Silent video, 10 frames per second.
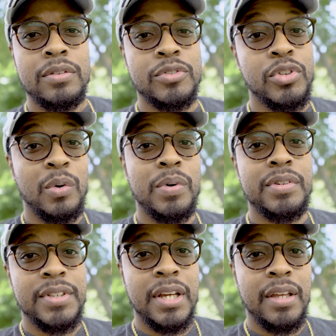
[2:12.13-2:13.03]
So I
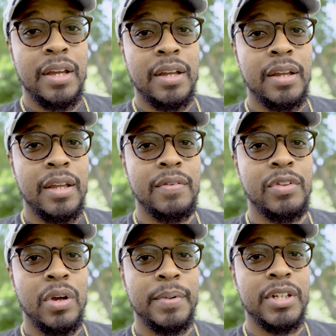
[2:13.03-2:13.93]
will say that
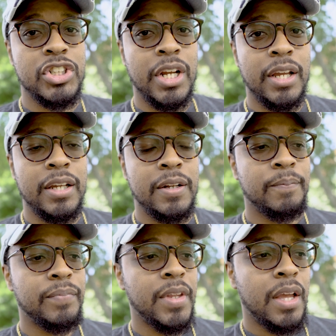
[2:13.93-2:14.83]
even though I'm in the shade,
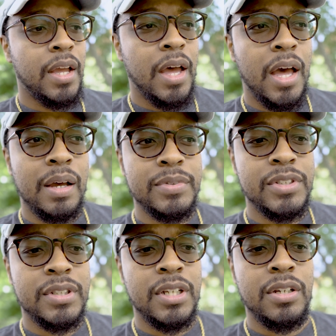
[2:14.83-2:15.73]
I'm
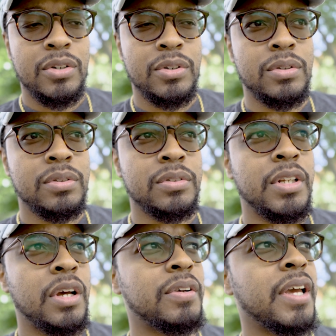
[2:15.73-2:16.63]
still,
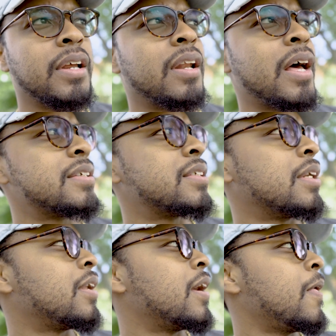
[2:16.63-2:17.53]
getting a lot of
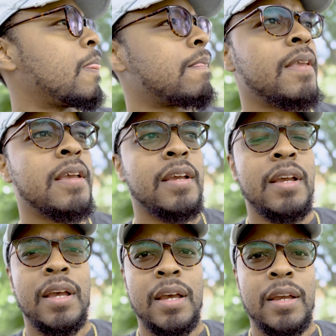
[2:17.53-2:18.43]
sunlight,
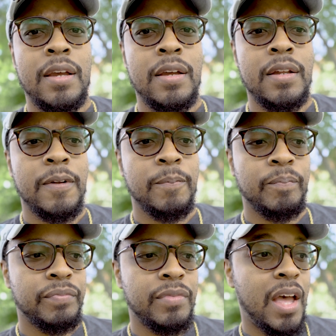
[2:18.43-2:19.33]
and
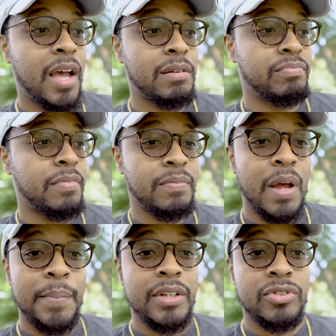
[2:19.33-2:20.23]

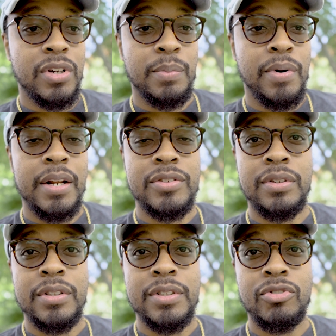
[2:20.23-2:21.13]
I mean, the screen brightness
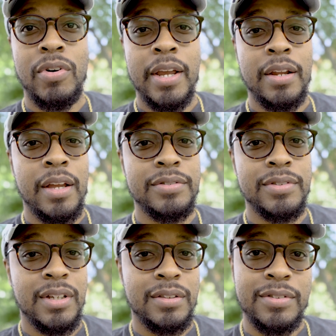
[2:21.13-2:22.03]
on this is great.
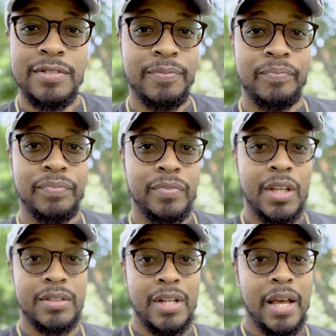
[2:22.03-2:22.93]
It's
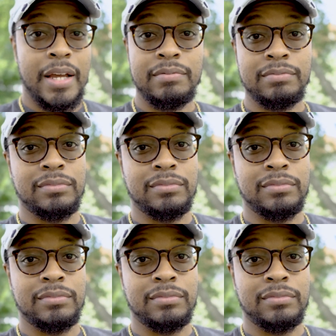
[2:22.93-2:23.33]
not,